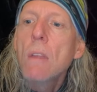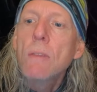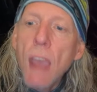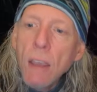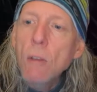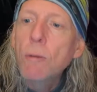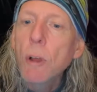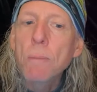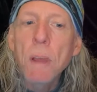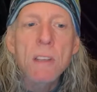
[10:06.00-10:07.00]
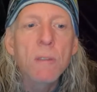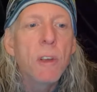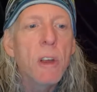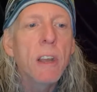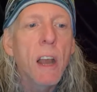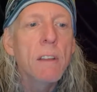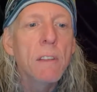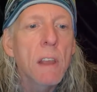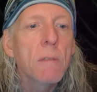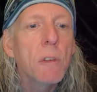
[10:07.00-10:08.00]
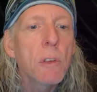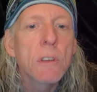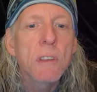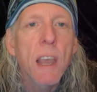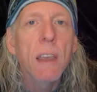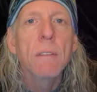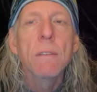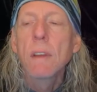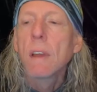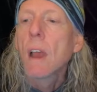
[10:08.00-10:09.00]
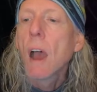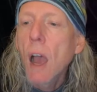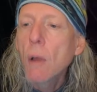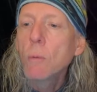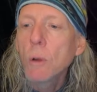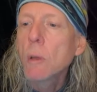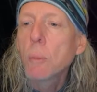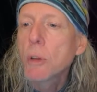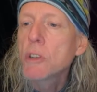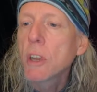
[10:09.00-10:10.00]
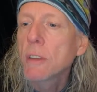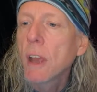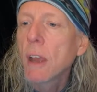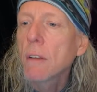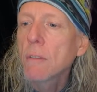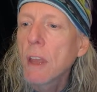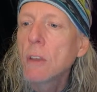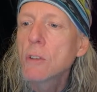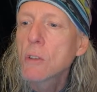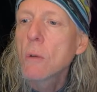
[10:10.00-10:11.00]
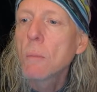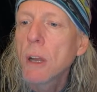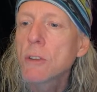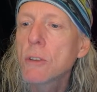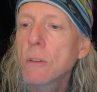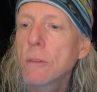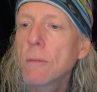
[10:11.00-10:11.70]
Thank you, Philip. That's a very kind thing for you to say. I really appreciate that. Thank you so much.